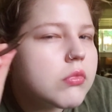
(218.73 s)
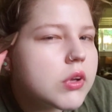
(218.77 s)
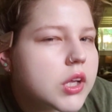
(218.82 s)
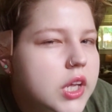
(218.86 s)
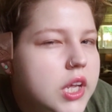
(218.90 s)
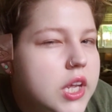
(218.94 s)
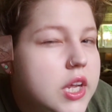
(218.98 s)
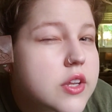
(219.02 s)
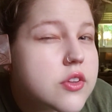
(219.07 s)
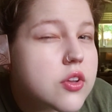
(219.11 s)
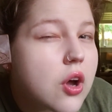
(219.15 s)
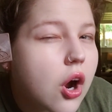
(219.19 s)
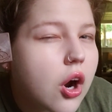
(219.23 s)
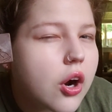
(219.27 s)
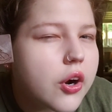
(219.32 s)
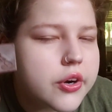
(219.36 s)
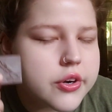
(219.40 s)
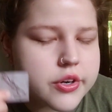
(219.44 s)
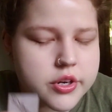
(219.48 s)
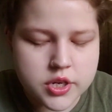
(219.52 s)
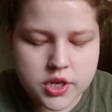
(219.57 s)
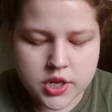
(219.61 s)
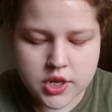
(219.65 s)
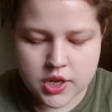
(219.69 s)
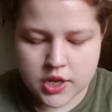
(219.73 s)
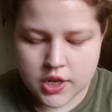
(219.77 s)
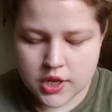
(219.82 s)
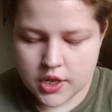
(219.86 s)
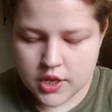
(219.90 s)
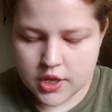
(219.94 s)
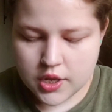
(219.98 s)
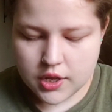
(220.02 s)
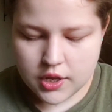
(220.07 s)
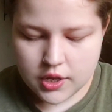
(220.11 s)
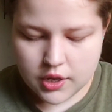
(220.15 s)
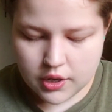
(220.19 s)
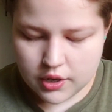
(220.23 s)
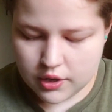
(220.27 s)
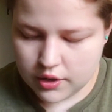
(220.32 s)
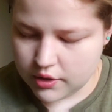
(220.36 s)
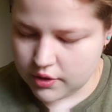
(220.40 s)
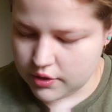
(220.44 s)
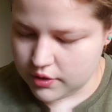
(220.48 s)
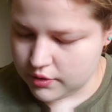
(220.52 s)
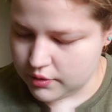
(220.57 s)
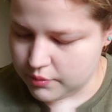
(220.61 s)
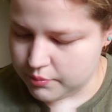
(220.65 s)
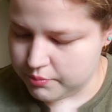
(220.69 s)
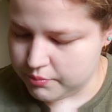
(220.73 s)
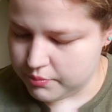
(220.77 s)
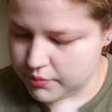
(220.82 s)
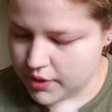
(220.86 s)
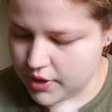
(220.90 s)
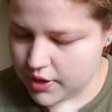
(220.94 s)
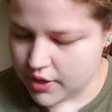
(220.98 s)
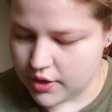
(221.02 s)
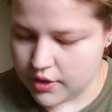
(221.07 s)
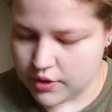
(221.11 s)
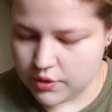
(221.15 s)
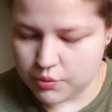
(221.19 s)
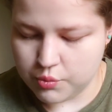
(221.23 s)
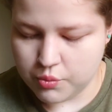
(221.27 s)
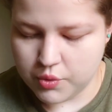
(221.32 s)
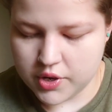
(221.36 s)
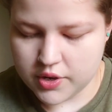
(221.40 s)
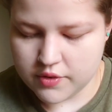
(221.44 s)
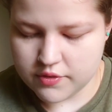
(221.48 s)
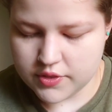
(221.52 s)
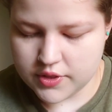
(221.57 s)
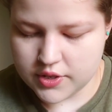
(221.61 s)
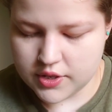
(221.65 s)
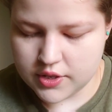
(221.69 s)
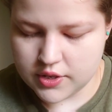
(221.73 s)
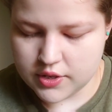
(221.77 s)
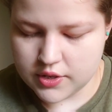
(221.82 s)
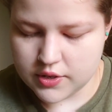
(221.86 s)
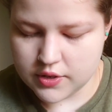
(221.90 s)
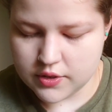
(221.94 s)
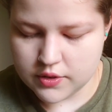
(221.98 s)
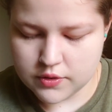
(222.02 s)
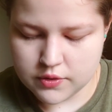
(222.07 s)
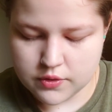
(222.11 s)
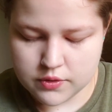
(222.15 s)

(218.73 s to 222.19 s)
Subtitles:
It's hard. And one of the